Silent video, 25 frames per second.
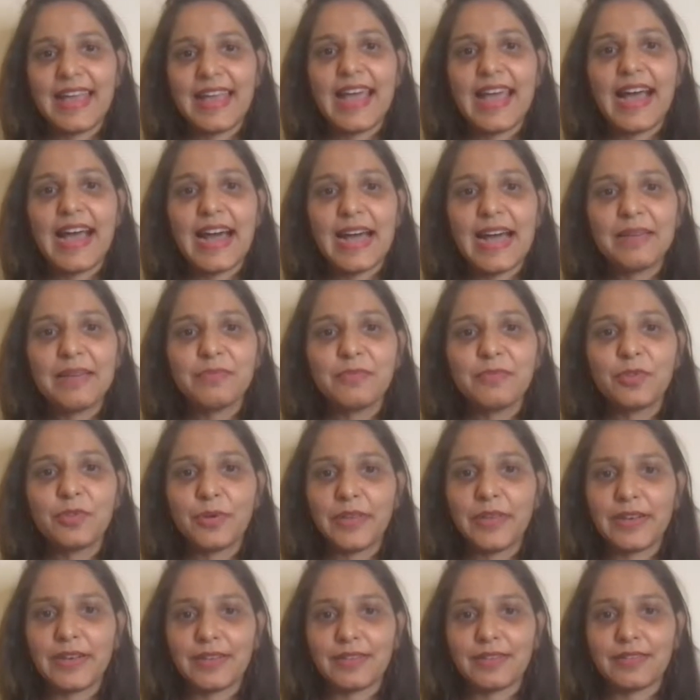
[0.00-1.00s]
I'm
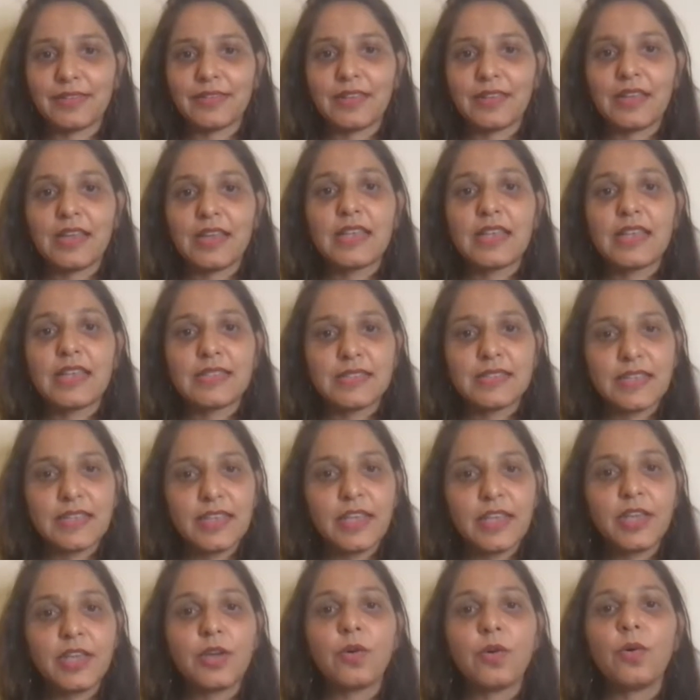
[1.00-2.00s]
Tuhina,
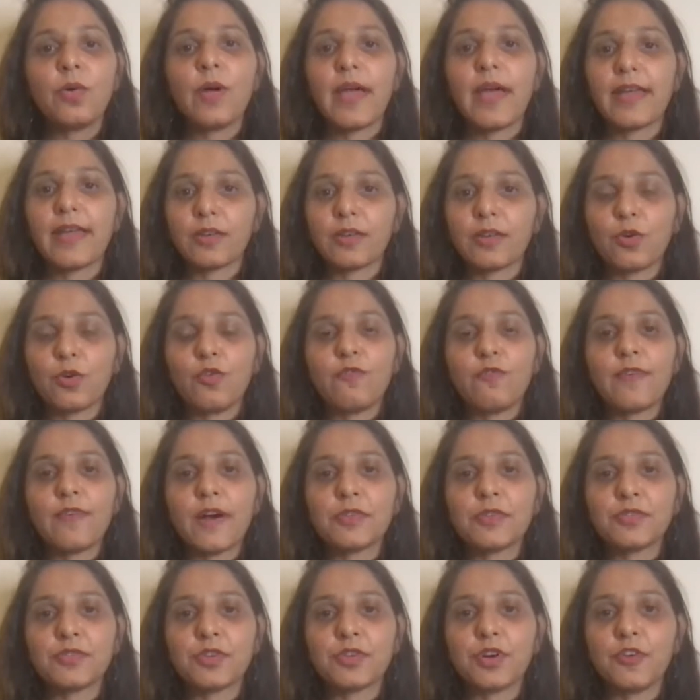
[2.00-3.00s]
CEO and
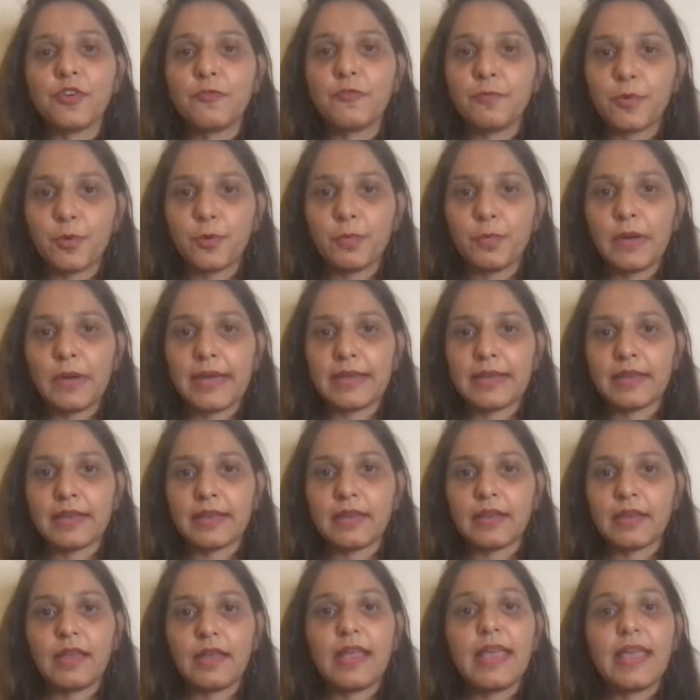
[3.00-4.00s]
co-founder of Propine,
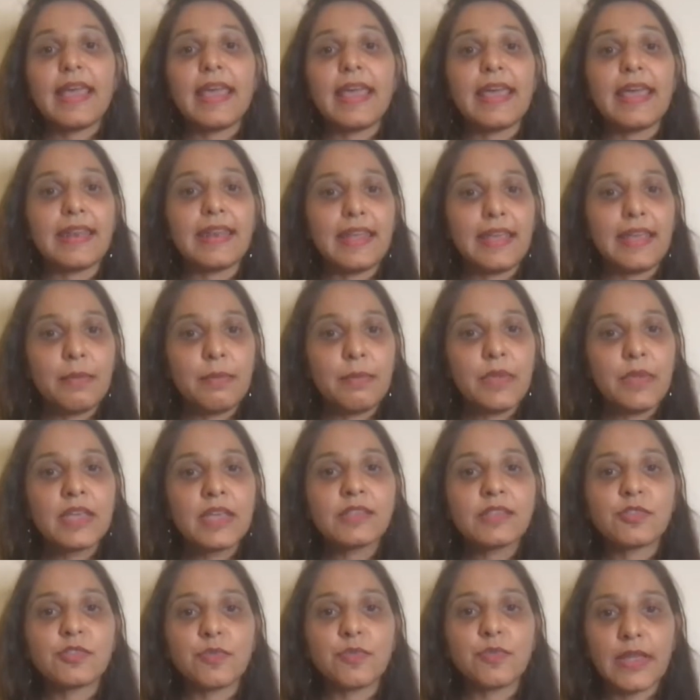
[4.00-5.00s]
an
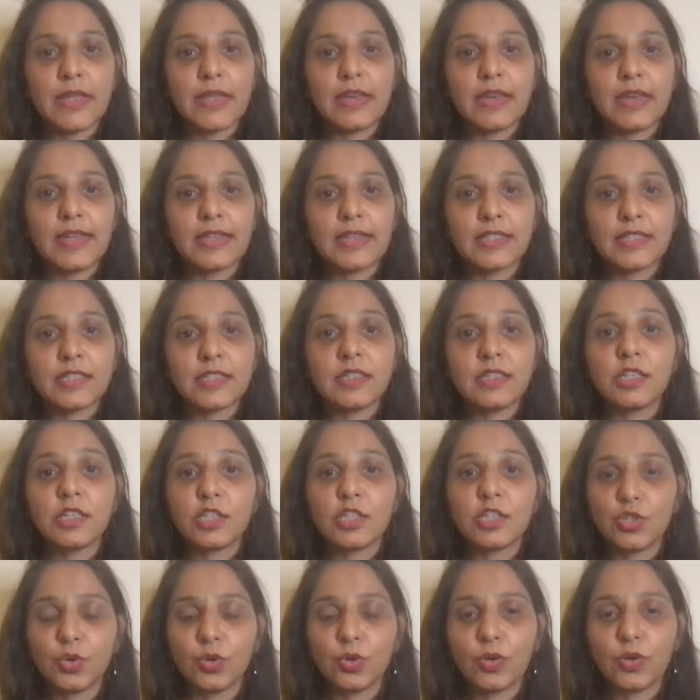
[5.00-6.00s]
MAS-regulated
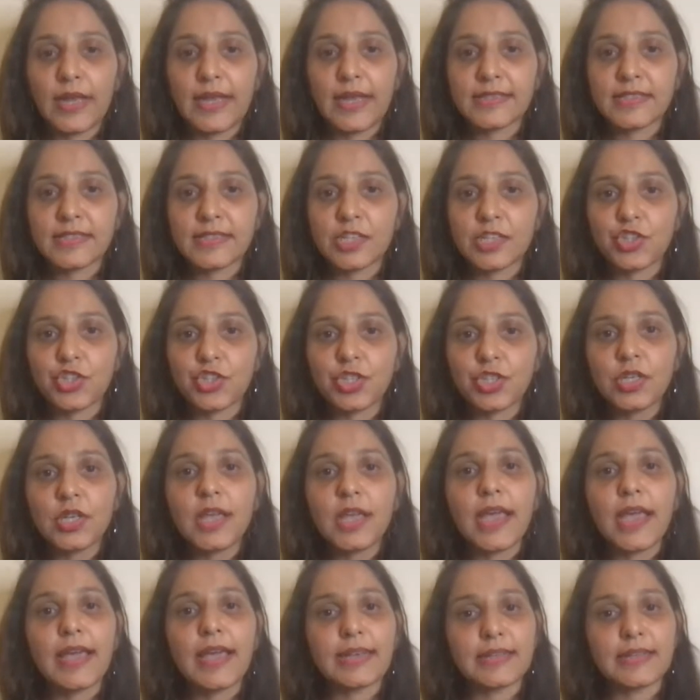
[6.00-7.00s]
tokenization
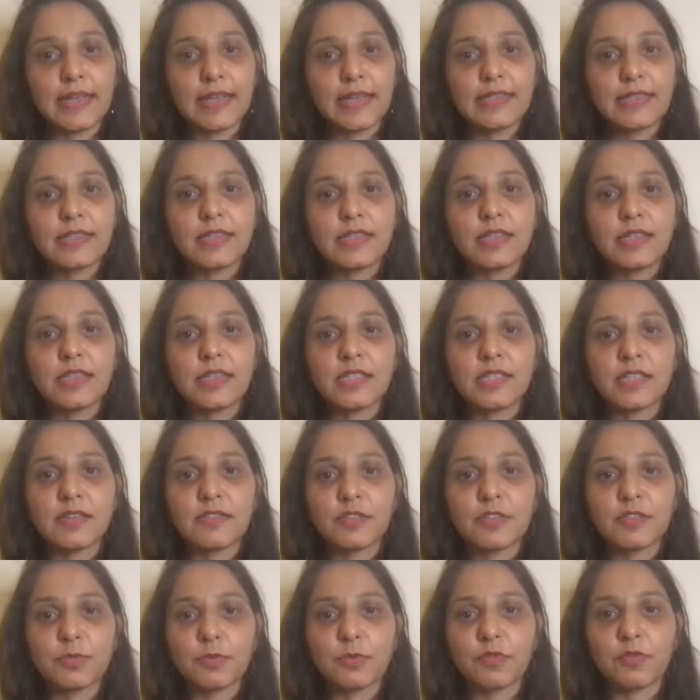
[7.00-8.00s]
and custody
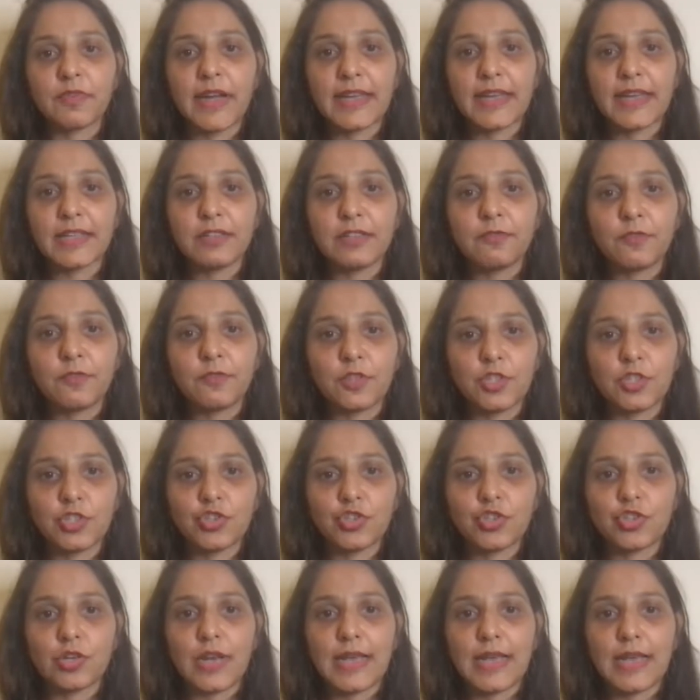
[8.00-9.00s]
service provider for
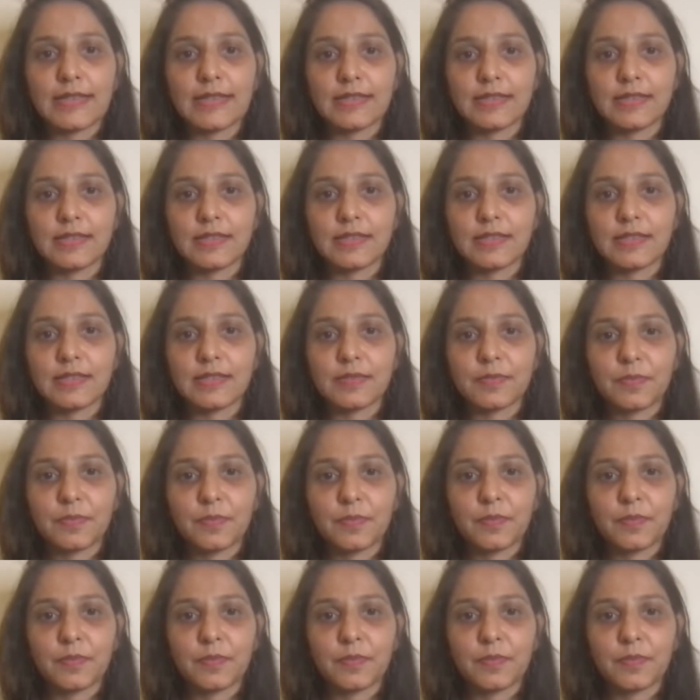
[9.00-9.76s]
digital assets.